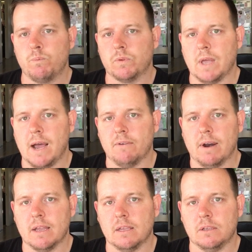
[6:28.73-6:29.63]
start
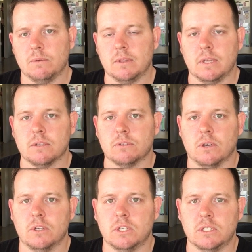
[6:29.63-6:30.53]
ranking you in their
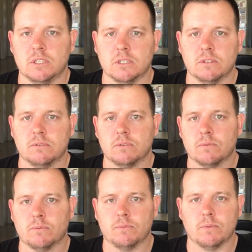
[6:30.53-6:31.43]
search engines
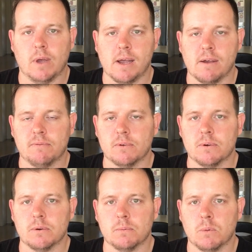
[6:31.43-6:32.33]

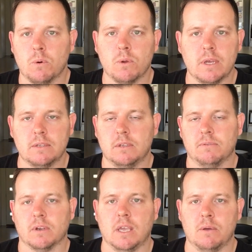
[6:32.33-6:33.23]
for all these
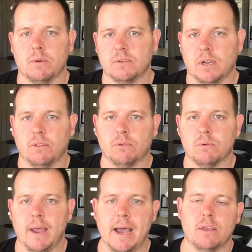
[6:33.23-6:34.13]
different keywords that are
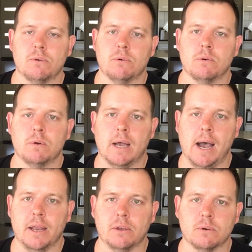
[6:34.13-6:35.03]
throughout your
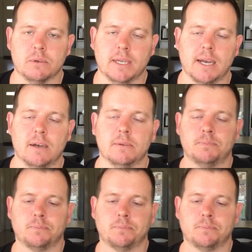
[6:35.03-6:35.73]
article. Now,